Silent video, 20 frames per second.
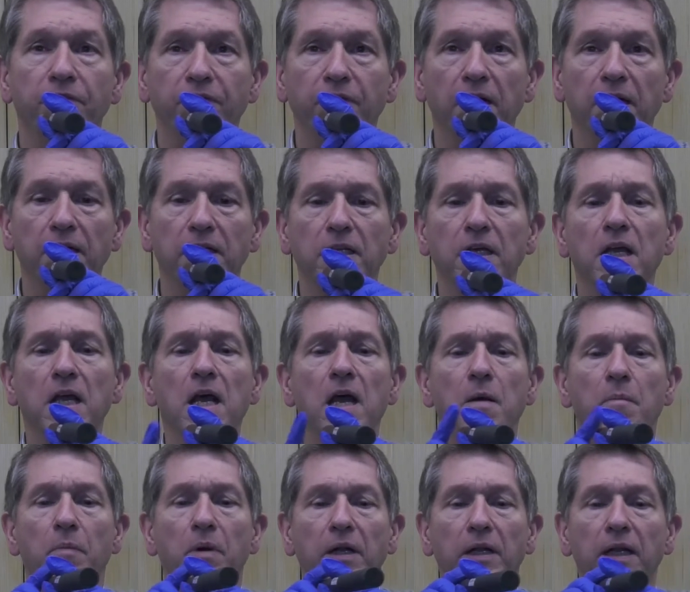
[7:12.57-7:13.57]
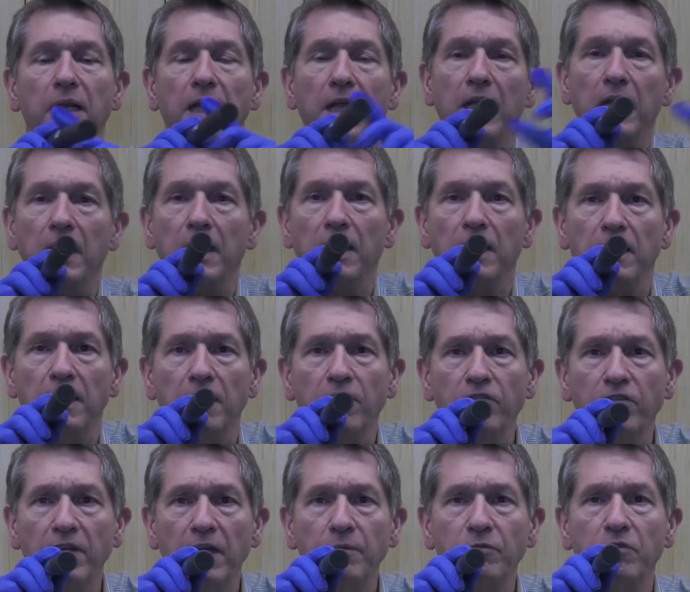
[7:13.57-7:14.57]
there I am again, look at me
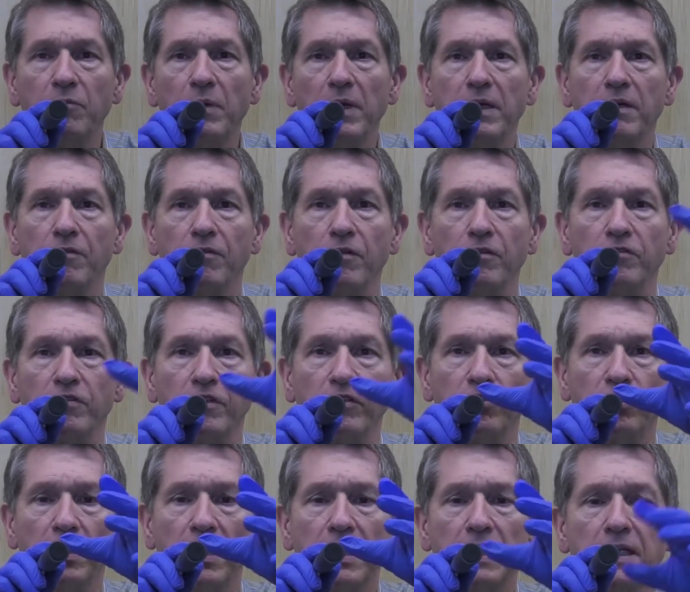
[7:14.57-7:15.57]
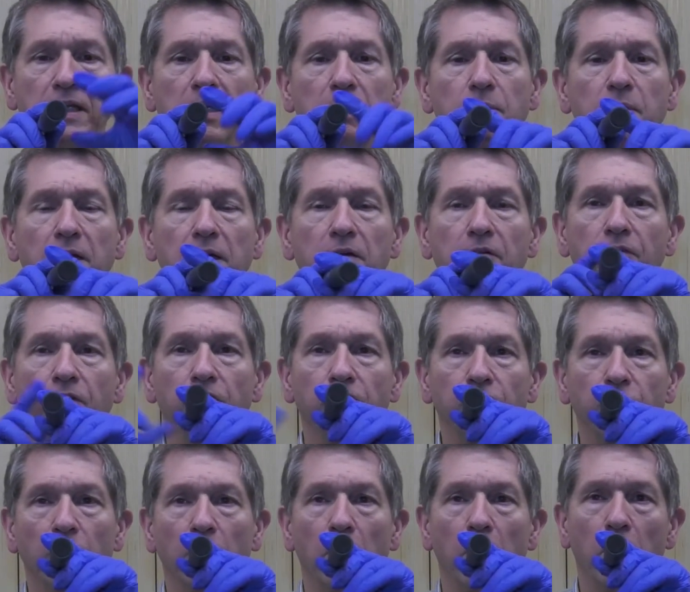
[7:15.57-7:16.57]
with my shotgun mic. Yeah, good example
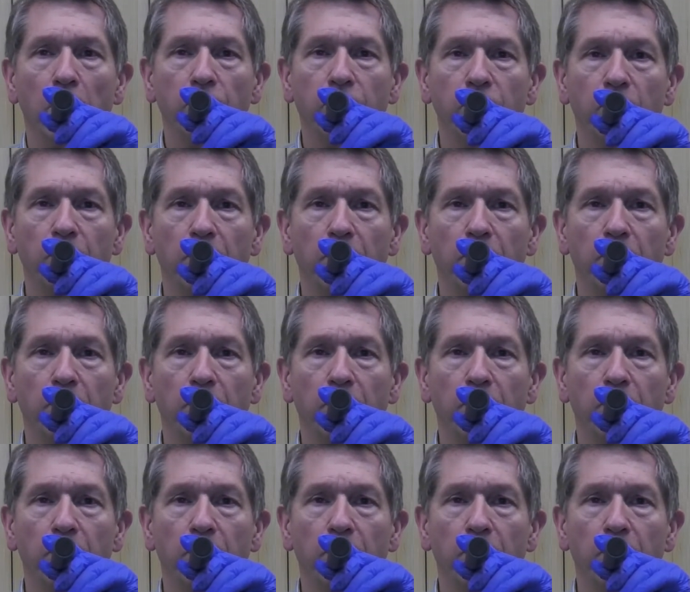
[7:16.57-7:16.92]
right there.